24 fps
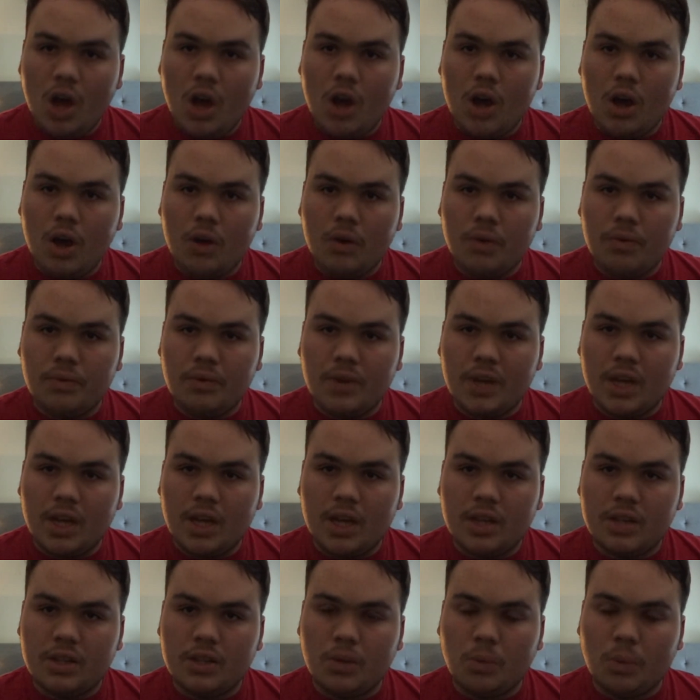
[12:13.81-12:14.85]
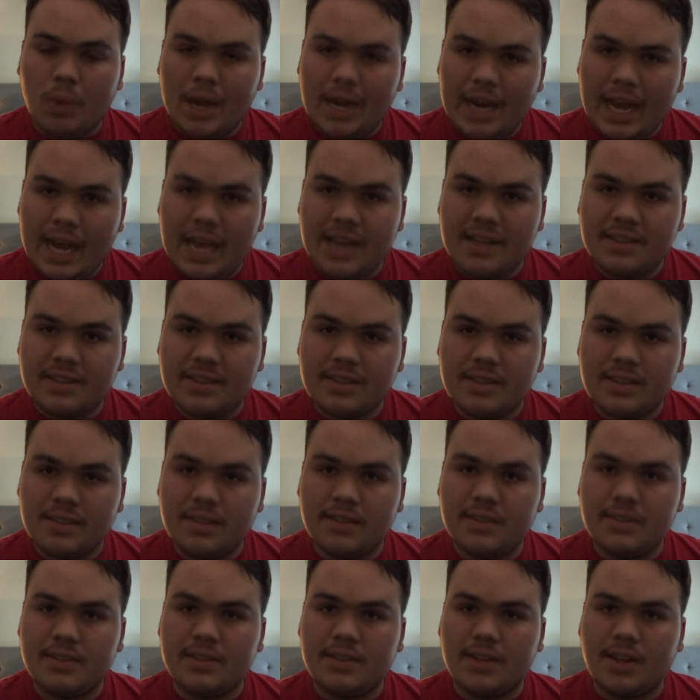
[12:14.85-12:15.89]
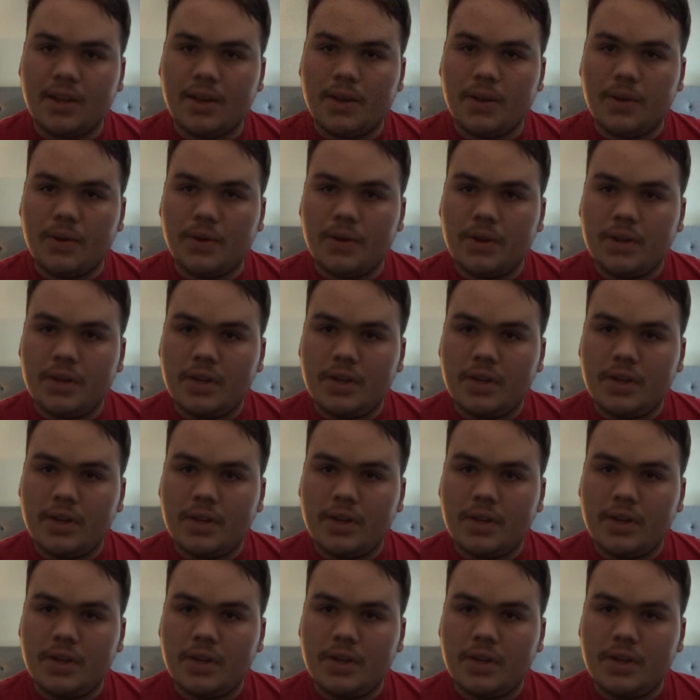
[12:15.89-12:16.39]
of the One S. So